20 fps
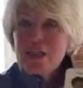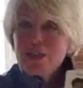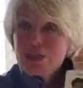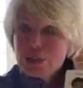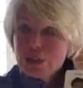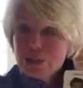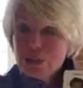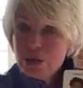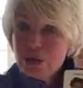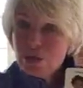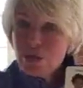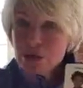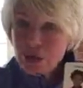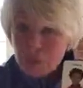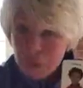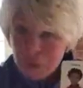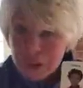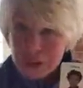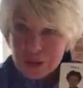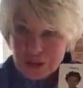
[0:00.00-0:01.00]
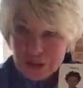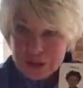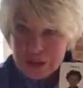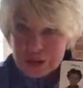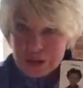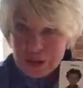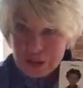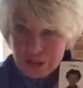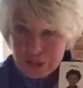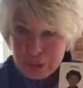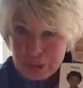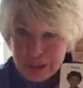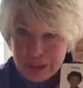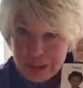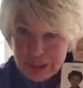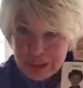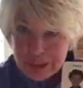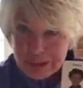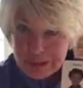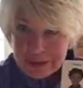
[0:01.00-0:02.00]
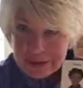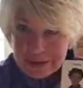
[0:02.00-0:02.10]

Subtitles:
Do you know when we use our umbrella?